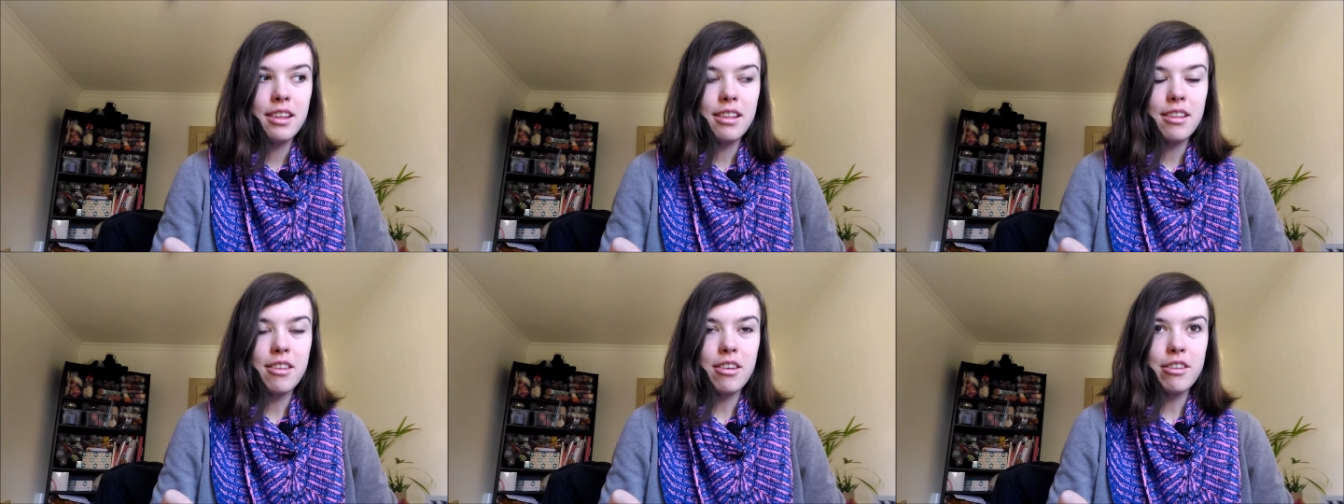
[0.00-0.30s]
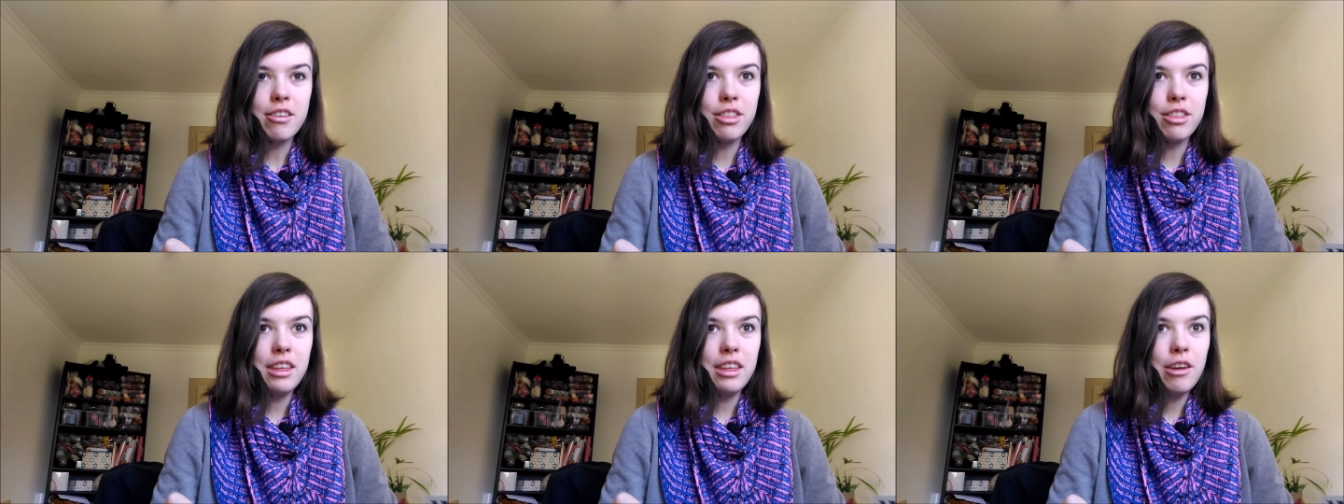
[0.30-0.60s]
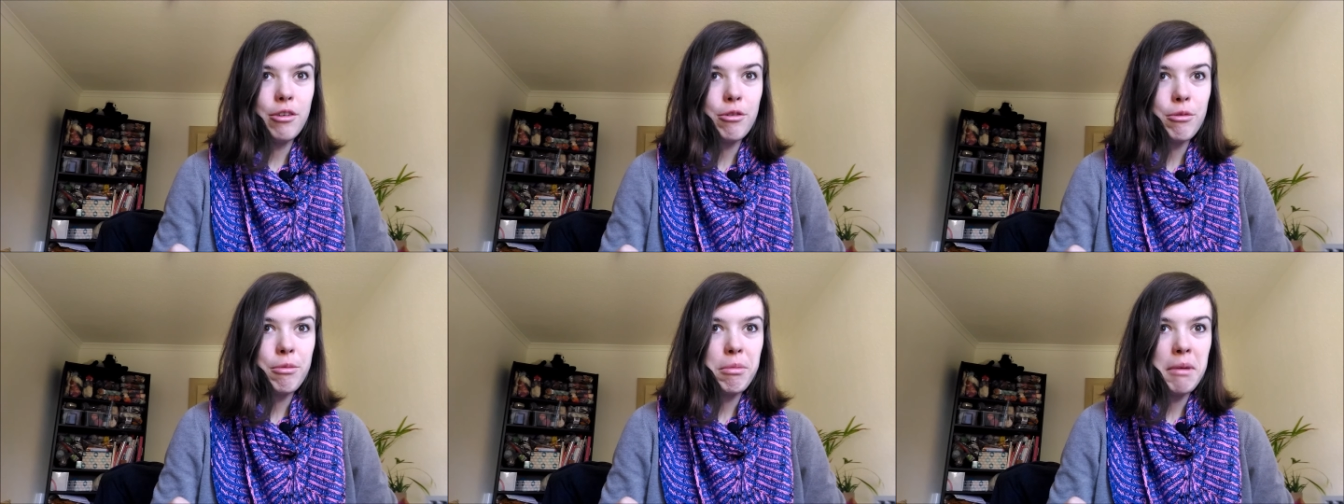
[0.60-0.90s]
So
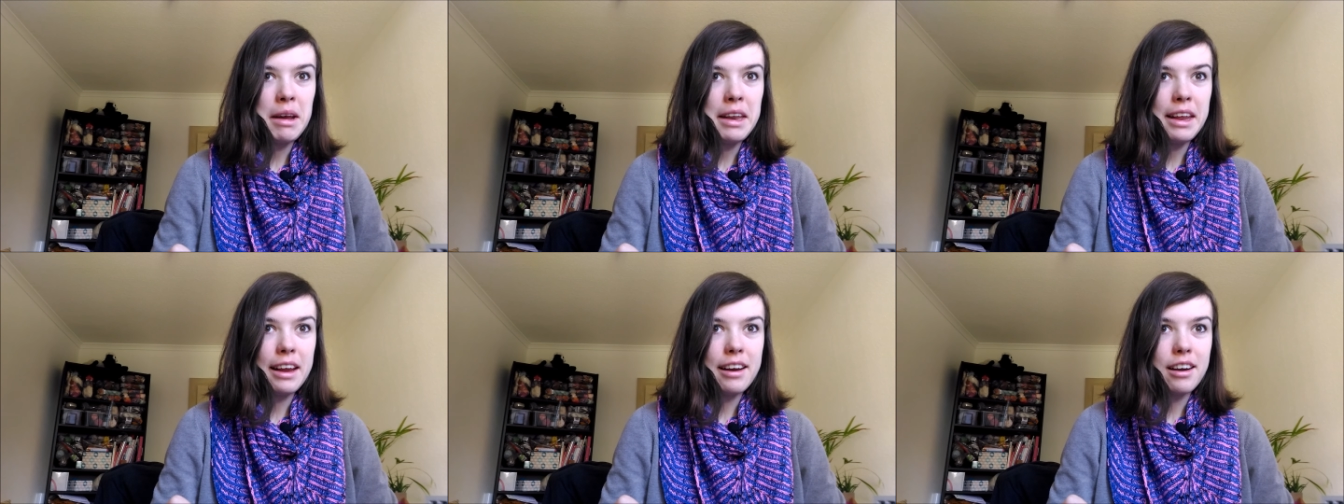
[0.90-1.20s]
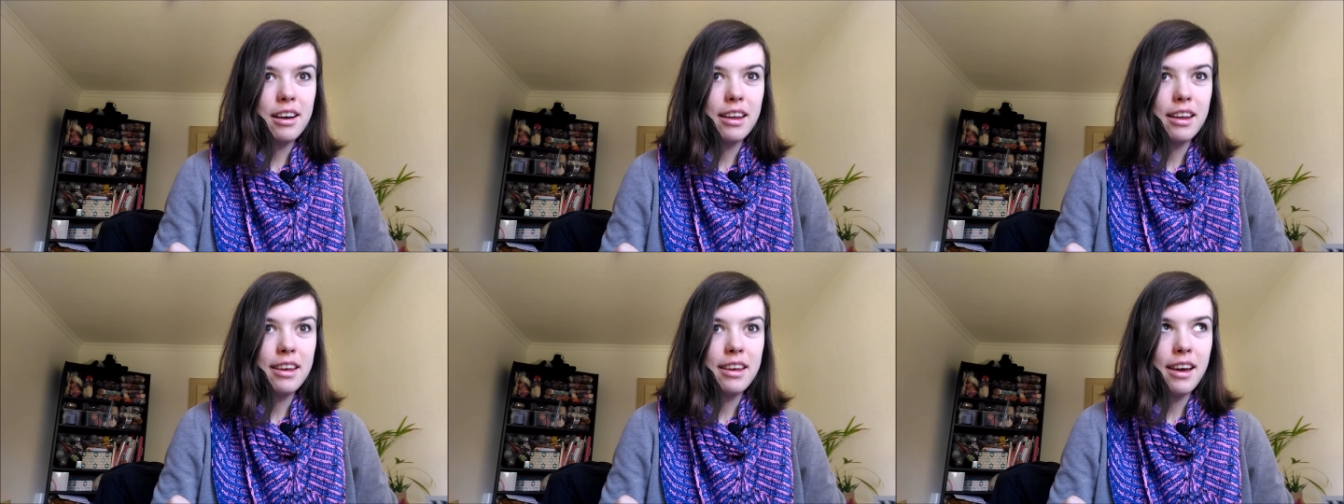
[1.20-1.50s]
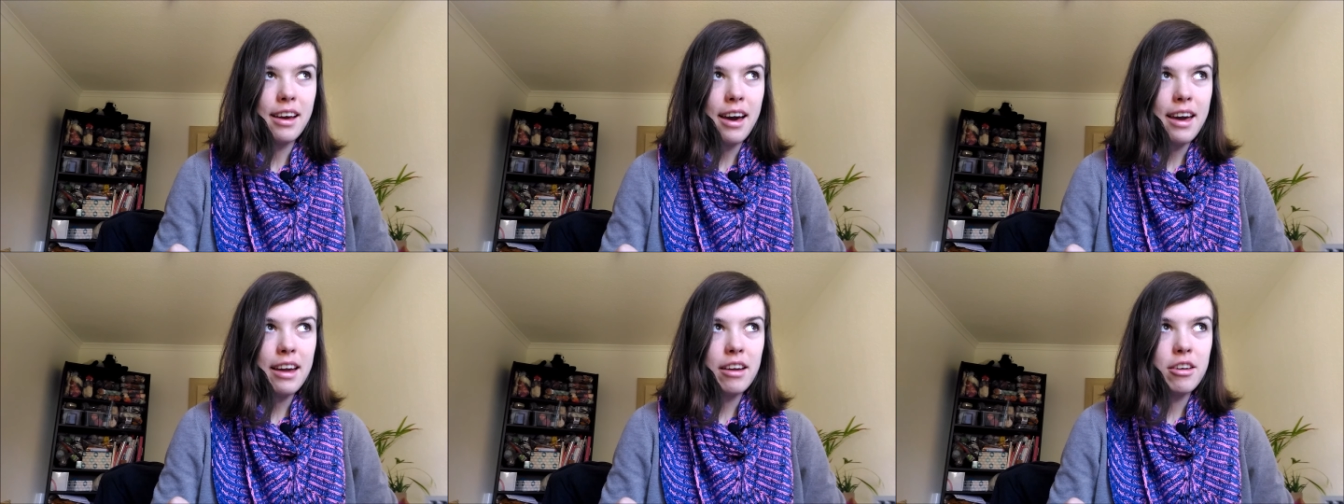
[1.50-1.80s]
theoretically,
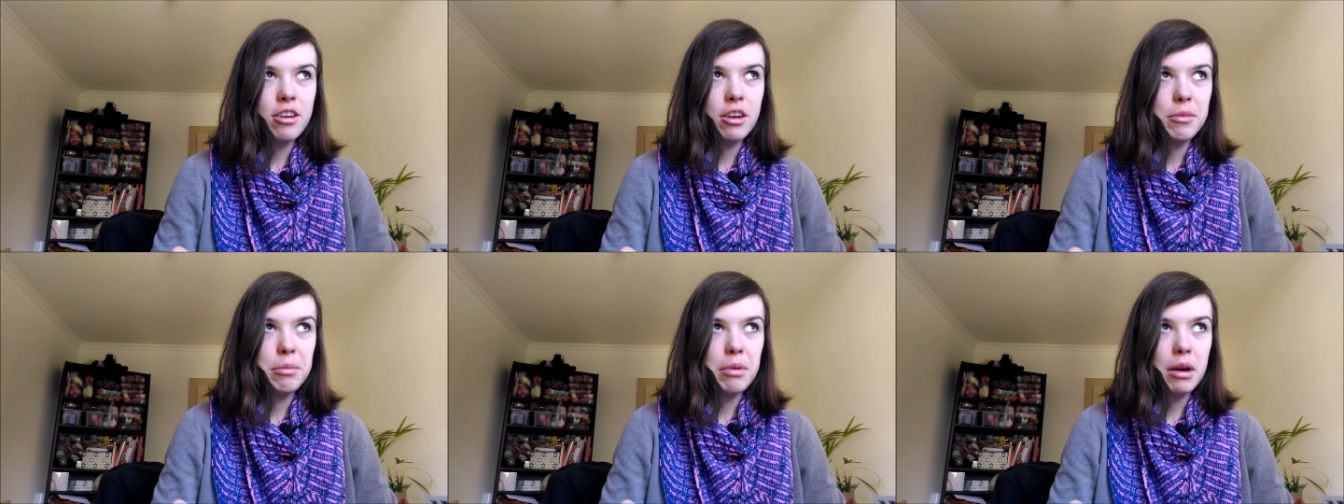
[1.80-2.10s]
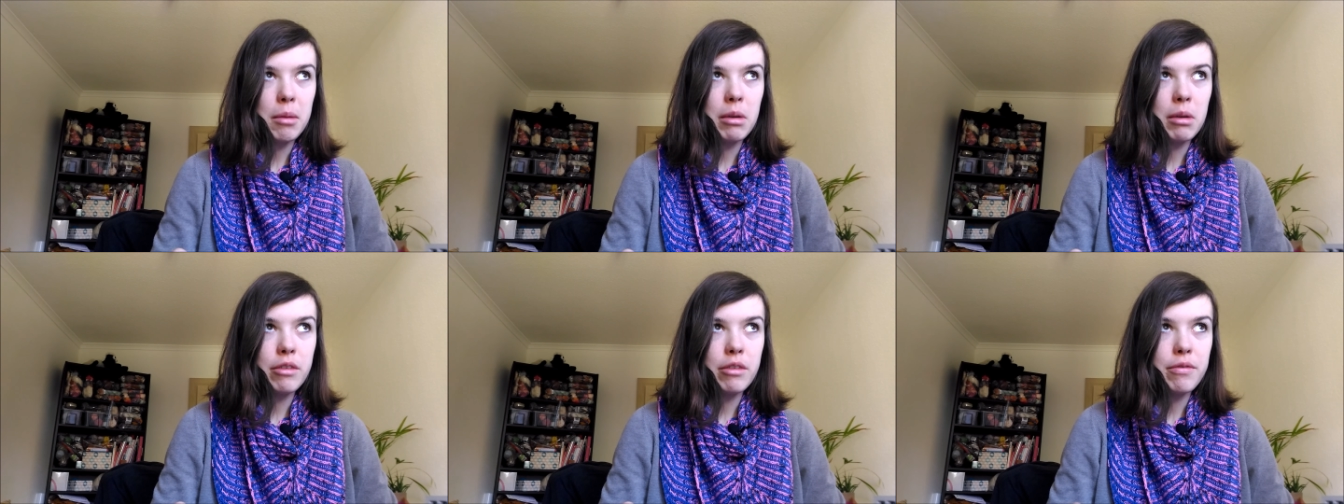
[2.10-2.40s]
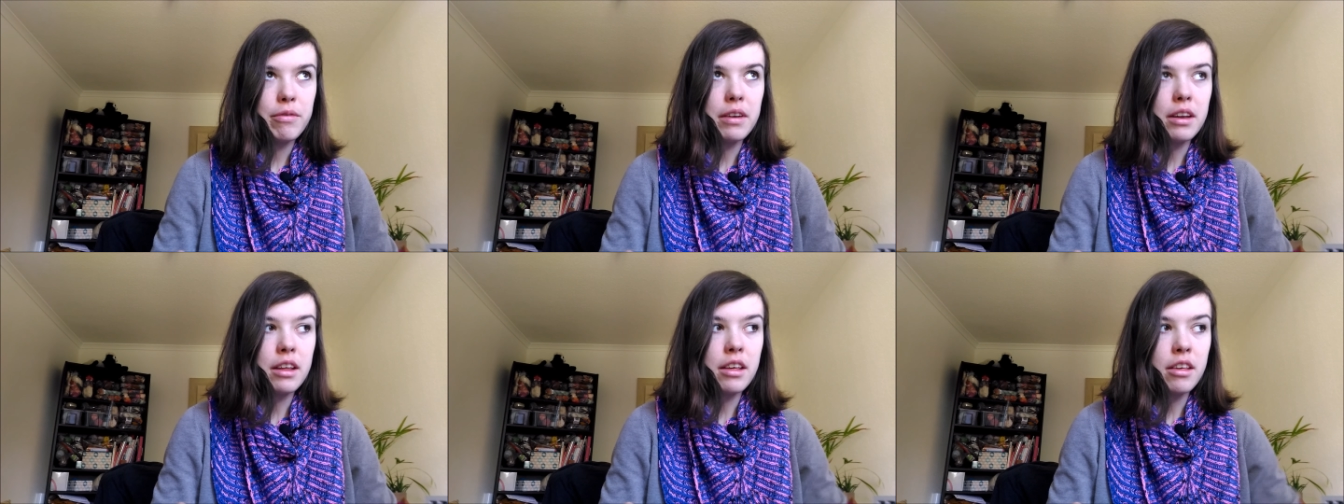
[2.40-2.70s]
I could probably
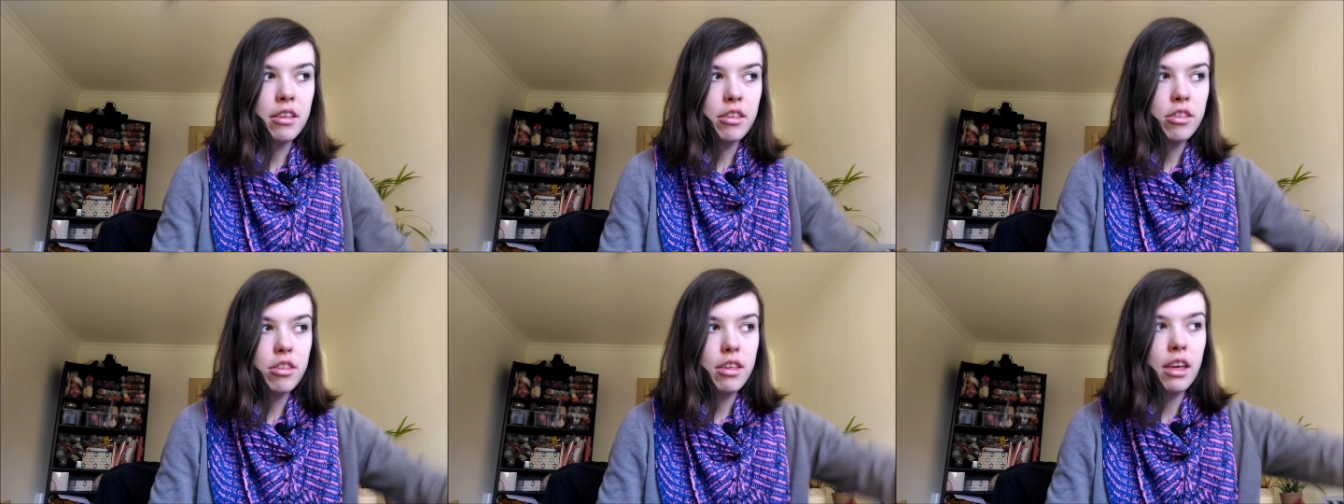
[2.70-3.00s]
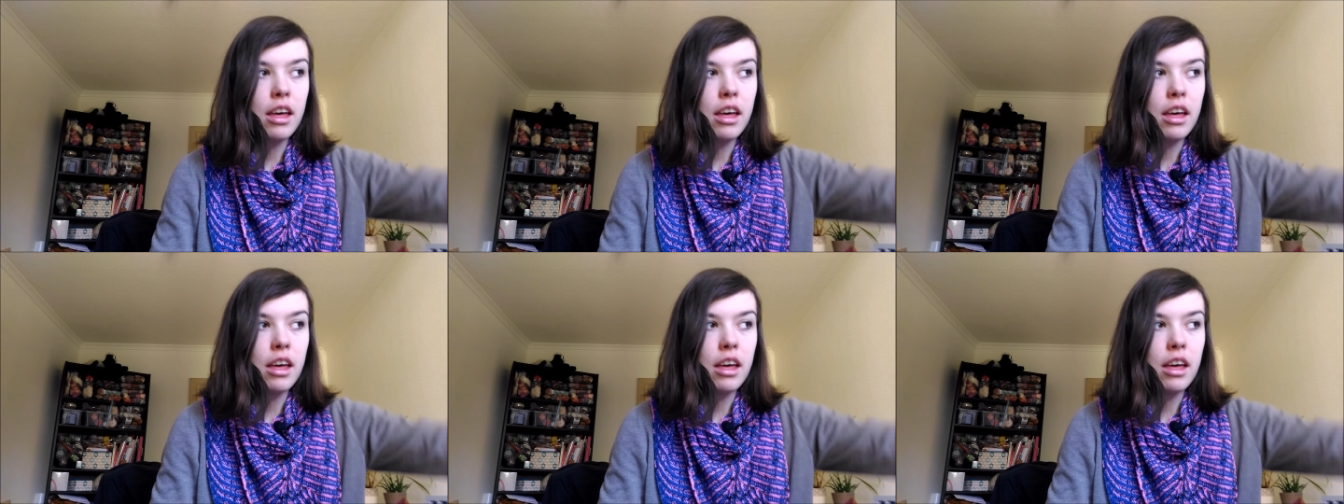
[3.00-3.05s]
finish